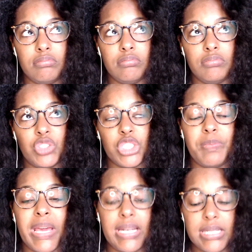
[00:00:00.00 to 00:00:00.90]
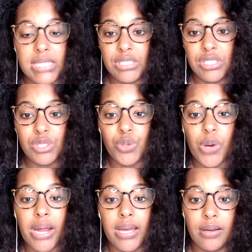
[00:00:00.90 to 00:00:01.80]
just paying attention to
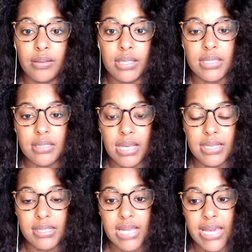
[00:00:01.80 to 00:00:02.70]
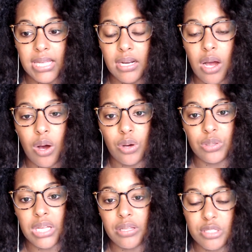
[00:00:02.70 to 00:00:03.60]
our health has taken a whole
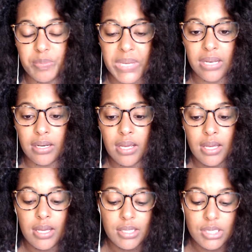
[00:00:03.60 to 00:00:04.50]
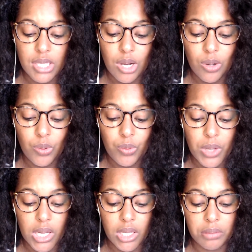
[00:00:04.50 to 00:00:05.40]
nother spin. So
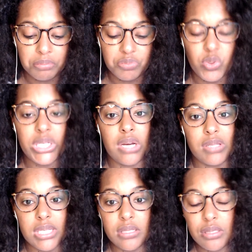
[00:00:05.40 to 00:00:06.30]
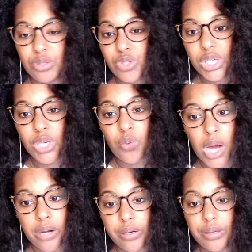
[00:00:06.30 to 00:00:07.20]
we know this. Drink your
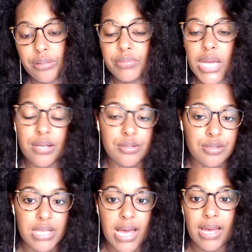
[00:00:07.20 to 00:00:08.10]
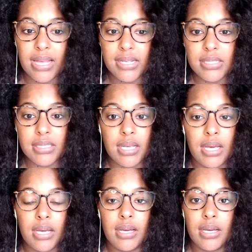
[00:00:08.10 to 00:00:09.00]
water, exercise,
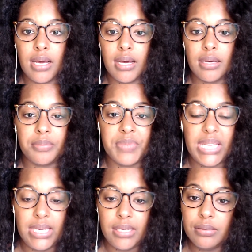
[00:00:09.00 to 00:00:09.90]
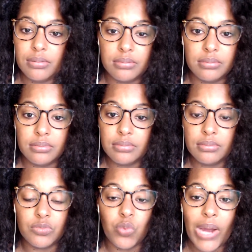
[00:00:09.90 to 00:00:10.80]
eat
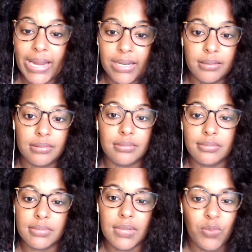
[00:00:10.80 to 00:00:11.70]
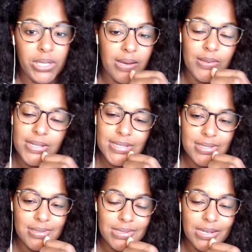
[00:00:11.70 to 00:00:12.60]
right. We know this.
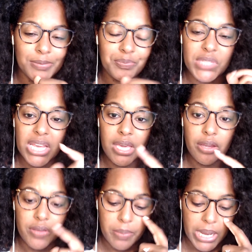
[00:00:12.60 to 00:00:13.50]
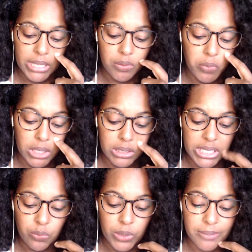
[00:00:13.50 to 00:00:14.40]
So take care of your body. We only
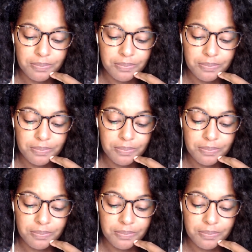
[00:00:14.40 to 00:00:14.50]
get one.